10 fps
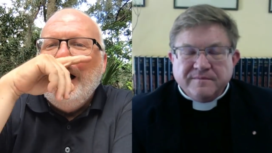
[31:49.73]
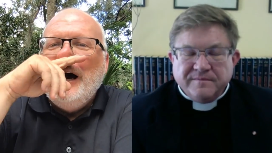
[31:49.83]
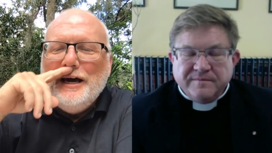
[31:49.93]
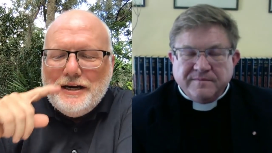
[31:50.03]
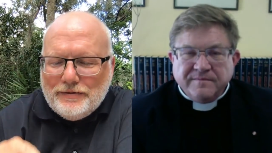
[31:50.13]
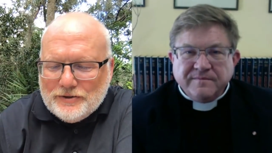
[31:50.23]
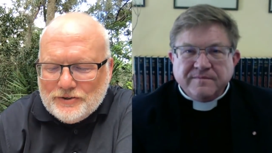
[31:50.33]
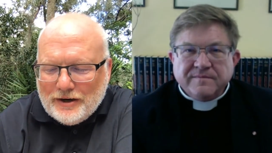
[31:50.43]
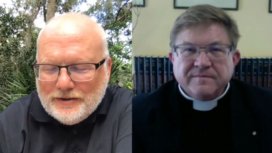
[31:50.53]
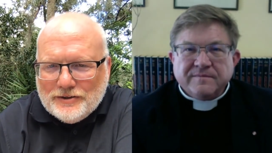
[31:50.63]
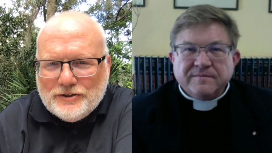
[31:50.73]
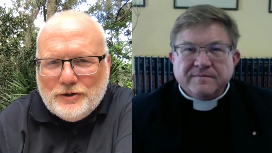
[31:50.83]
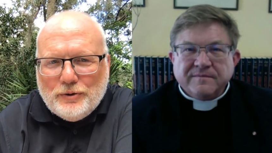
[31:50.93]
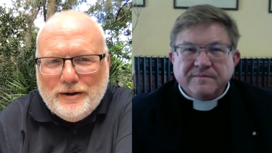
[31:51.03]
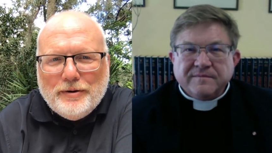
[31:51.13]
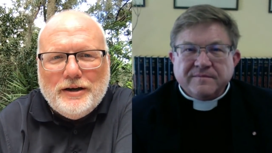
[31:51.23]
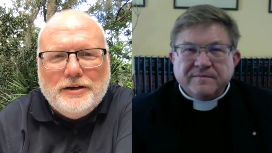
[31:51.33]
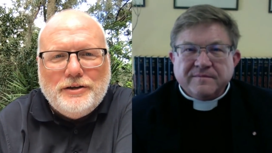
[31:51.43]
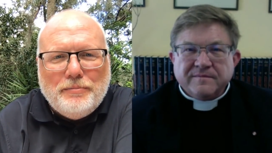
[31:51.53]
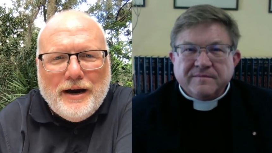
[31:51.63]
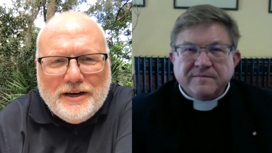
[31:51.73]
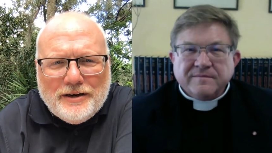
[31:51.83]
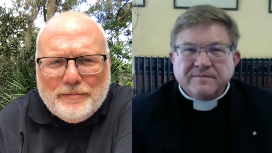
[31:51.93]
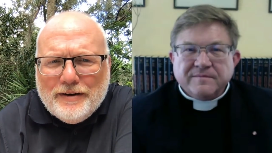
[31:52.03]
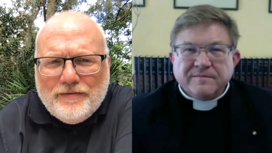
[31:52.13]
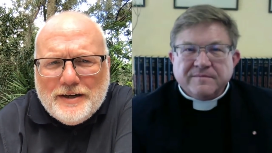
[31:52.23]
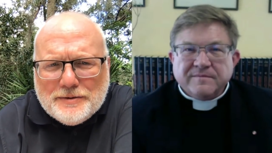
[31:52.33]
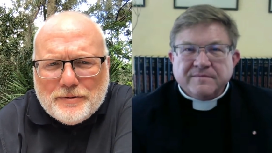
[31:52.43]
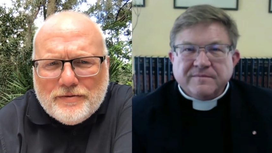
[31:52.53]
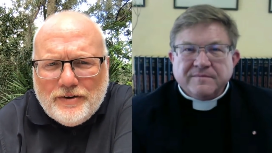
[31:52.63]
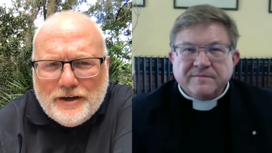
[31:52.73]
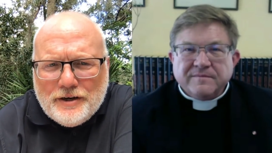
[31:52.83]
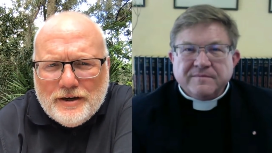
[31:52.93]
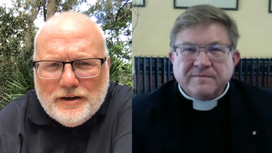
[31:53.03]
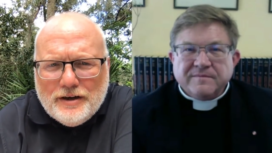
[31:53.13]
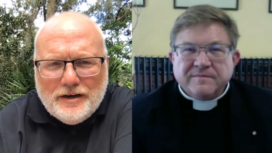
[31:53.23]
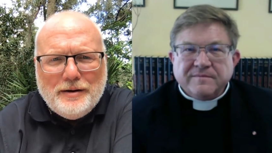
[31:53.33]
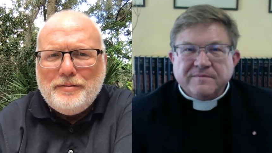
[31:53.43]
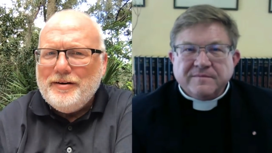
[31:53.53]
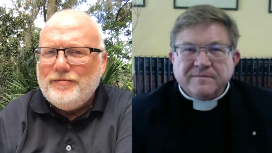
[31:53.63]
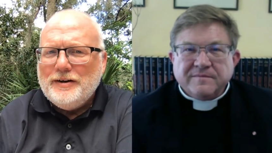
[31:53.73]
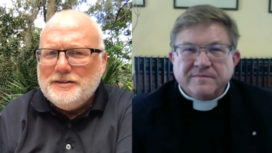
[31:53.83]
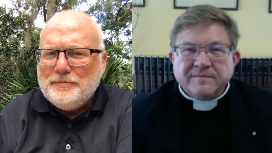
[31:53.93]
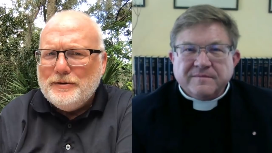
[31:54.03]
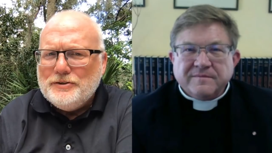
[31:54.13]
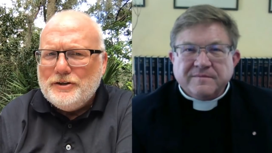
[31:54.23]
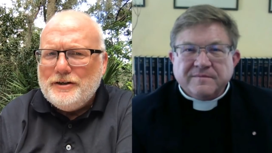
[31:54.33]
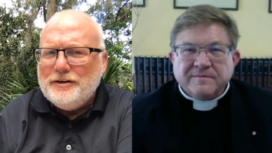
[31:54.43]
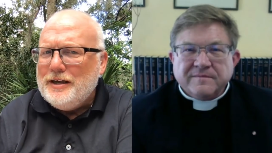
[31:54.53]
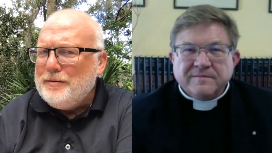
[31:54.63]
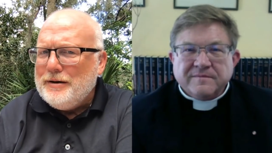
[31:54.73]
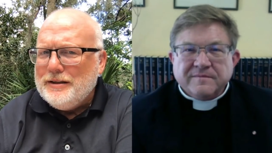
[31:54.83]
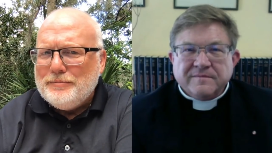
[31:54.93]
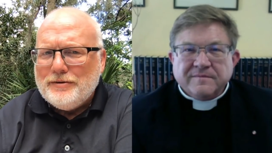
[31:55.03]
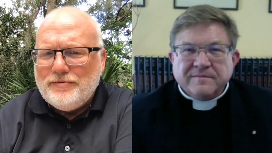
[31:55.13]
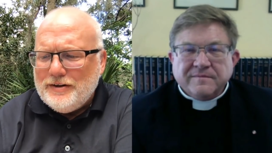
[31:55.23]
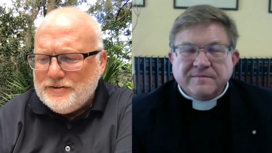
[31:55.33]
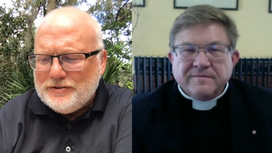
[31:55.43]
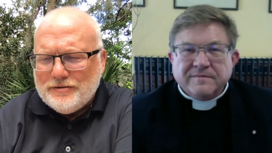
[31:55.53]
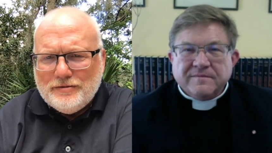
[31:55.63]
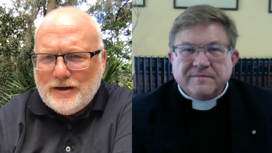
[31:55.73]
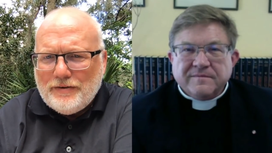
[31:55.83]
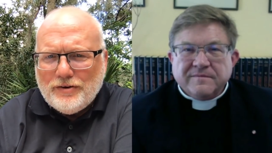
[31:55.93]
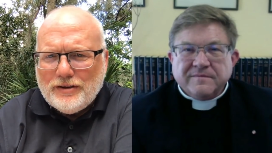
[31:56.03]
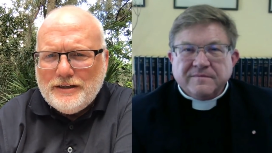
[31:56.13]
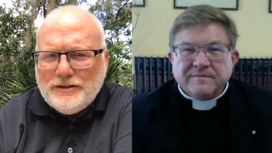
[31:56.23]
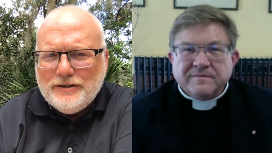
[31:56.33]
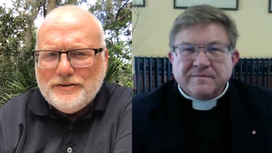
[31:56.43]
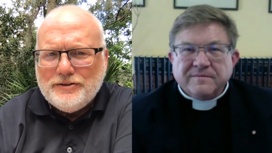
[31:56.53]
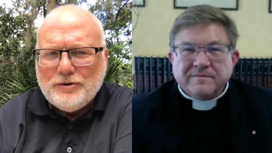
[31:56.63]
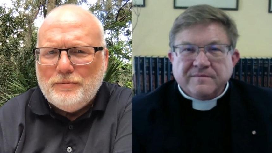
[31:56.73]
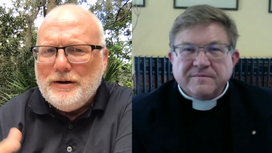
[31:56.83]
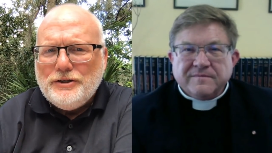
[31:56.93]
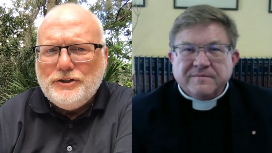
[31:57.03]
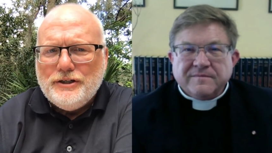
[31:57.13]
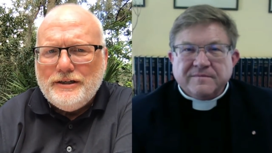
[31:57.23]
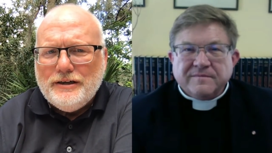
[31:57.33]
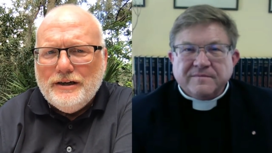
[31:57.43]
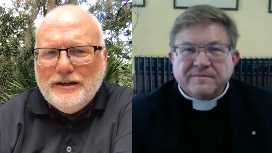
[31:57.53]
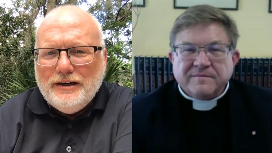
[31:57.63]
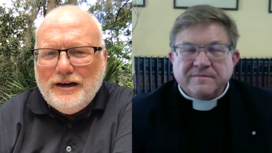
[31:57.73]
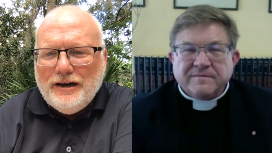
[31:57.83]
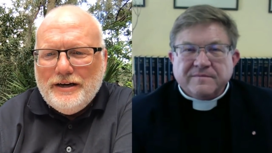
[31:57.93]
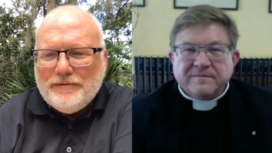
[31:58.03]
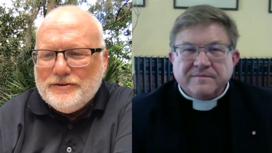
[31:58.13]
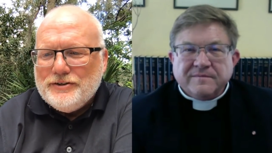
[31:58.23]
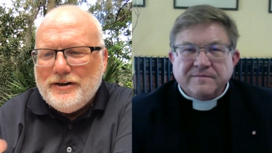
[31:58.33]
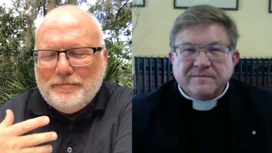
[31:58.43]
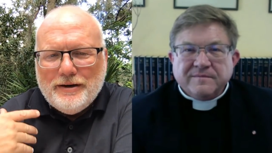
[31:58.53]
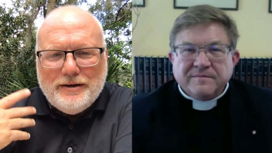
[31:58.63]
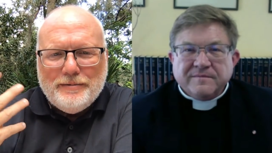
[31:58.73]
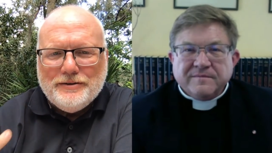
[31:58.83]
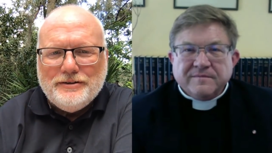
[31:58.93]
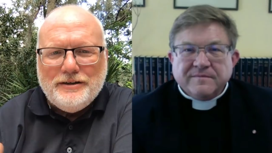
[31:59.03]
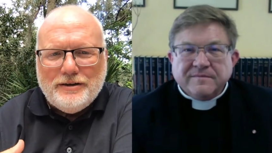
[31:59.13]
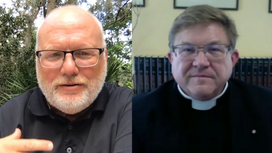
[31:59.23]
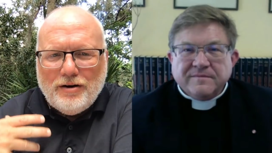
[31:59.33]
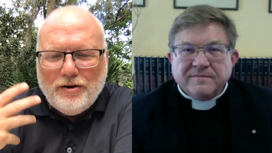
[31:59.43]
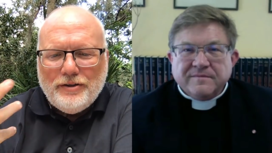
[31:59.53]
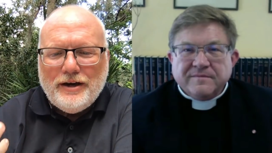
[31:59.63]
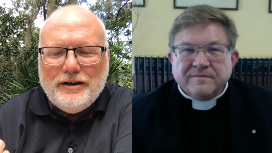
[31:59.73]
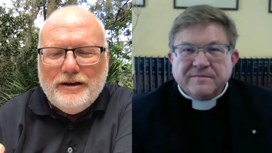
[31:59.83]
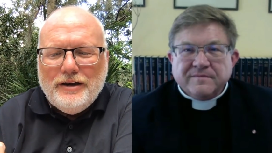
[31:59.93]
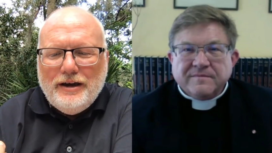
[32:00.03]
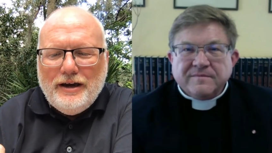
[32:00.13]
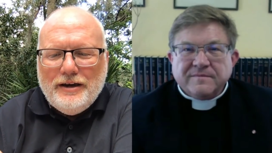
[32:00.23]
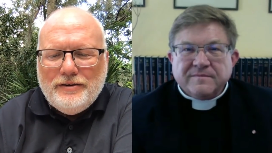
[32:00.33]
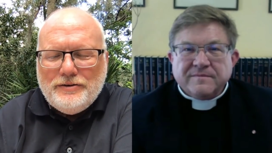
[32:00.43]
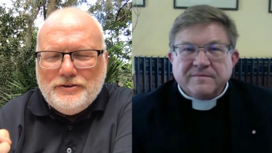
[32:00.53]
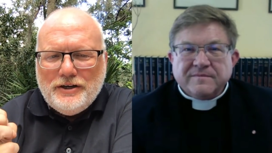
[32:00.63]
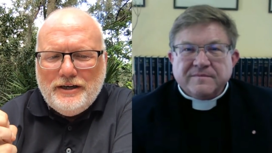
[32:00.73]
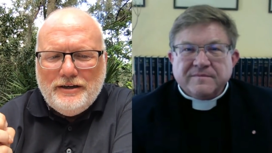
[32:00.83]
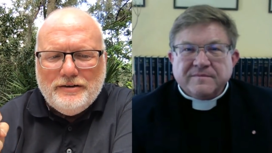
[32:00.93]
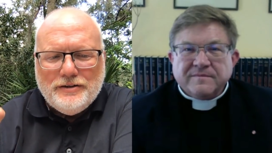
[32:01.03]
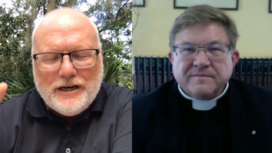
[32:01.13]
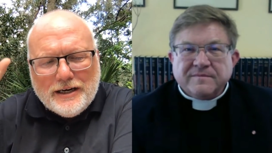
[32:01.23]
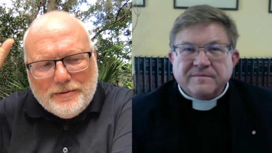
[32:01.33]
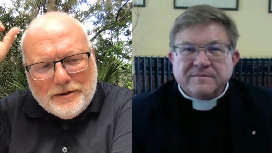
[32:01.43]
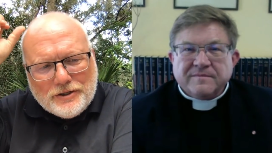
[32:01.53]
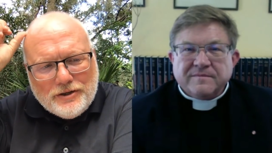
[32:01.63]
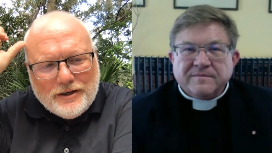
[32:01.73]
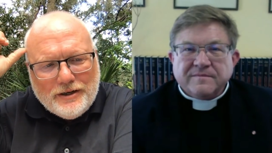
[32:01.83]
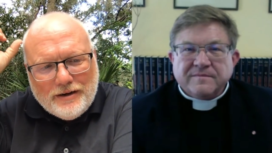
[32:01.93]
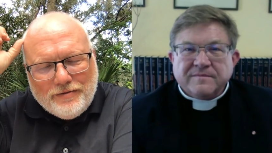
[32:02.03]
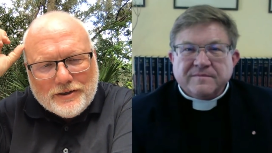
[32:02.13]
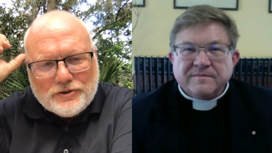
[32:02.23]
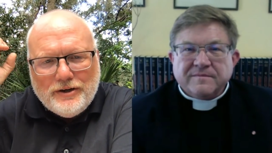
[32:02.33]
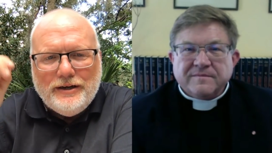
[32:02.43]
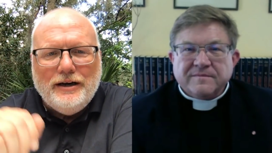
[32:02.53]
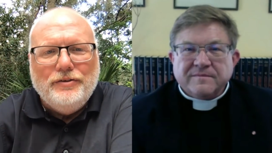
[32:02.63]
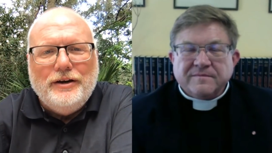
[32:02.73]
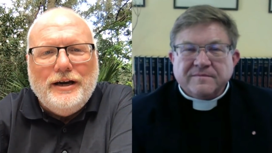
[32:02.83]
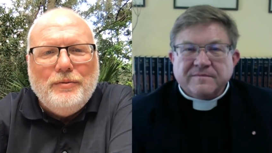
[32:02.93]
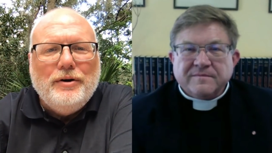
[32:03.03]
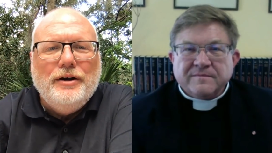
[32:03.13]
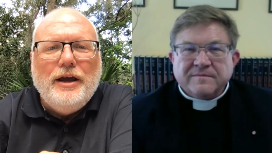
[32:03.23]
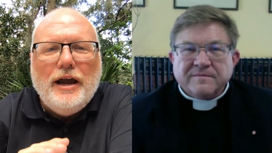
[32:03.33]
Speaker 1: I mm-hmm. never saw this story about Hunter Biden in my Facebook feed. None of my friends posted it. None of my liberal friends ever linked to this or mentioned it. I never saw it in my MS, you know, all that. And there's a documentary on Netflix right now that I want